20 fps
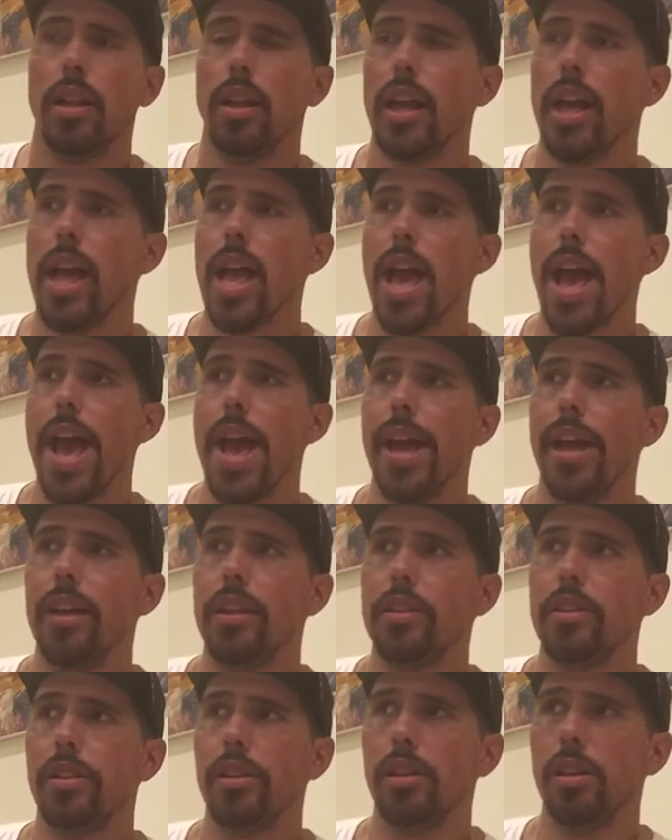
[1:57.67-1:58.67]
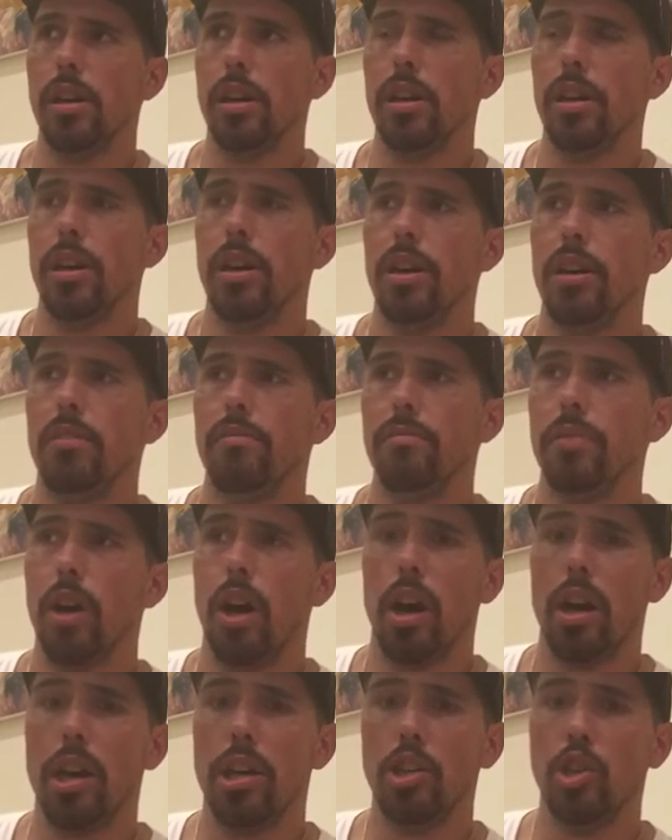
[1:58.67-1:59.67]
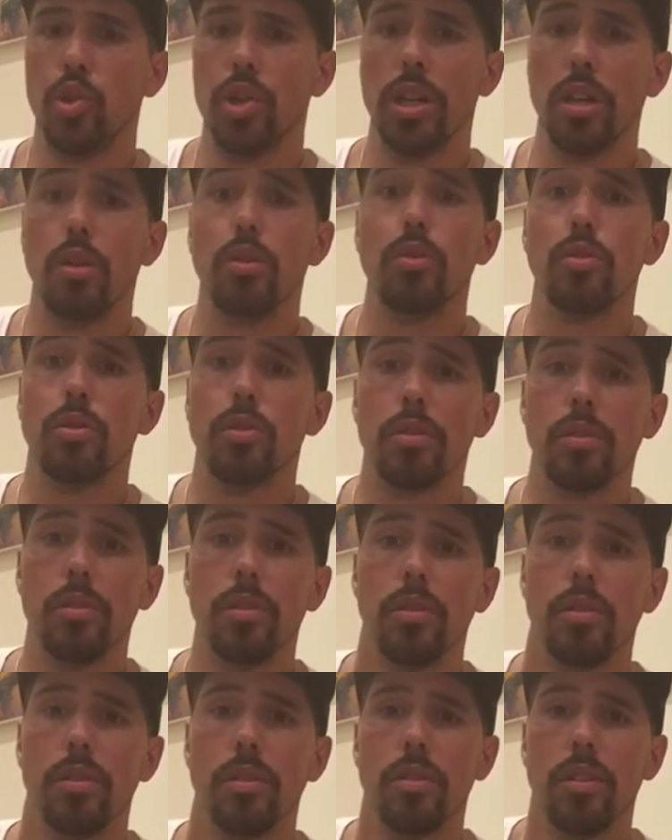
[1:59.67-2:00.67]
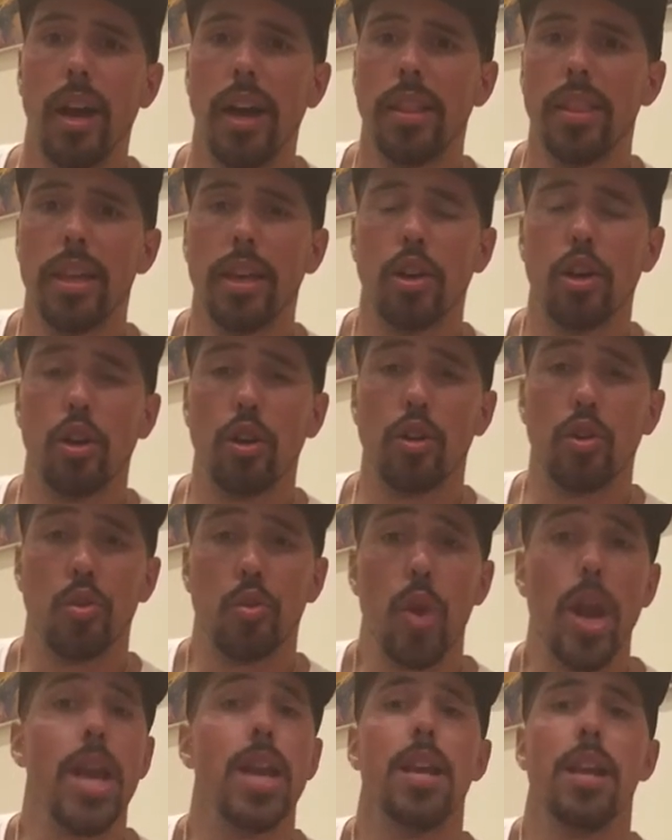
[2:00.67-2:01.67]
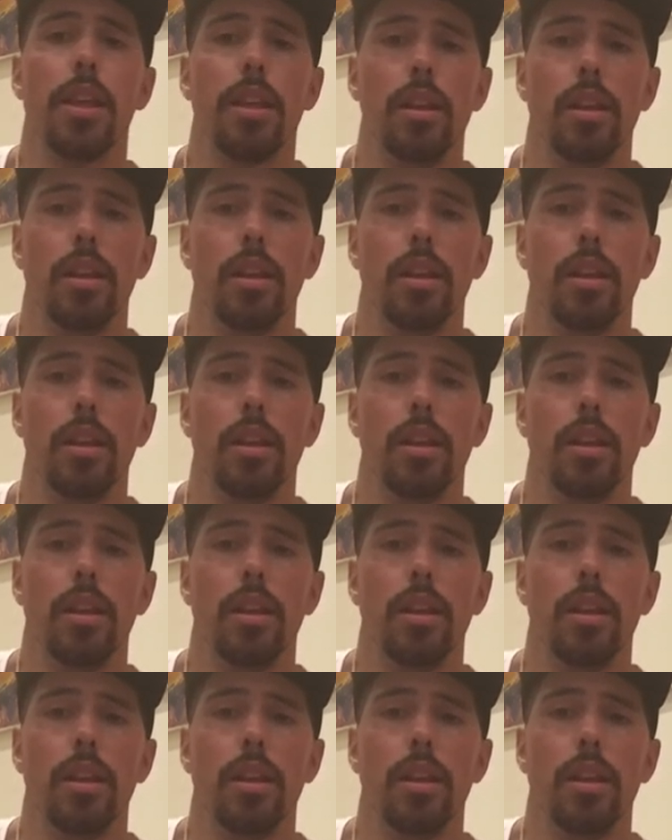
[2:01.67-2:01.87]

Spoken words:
And the Hudden drills, I think, are great.